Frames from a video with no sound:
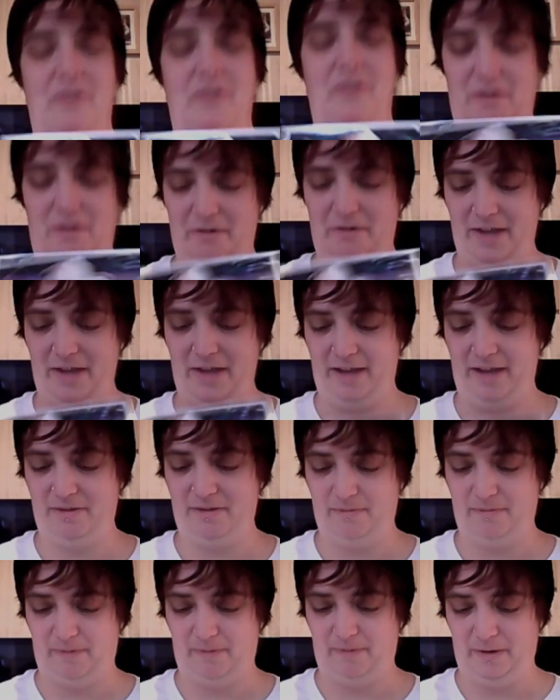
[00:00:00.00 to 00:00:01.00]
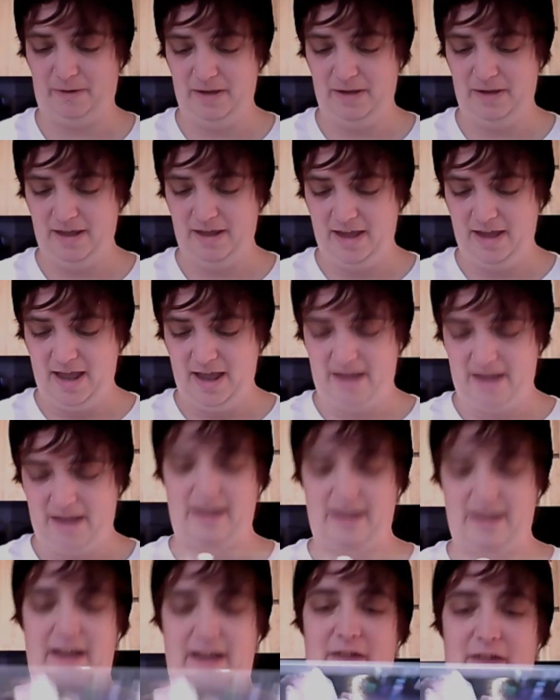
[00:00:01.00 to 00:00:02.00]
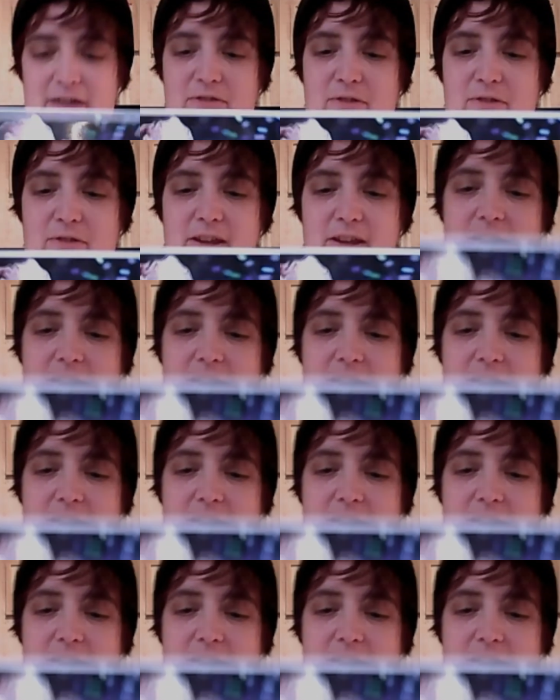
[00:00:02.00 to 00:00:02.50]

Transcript: So yes, but yeah, I thought like,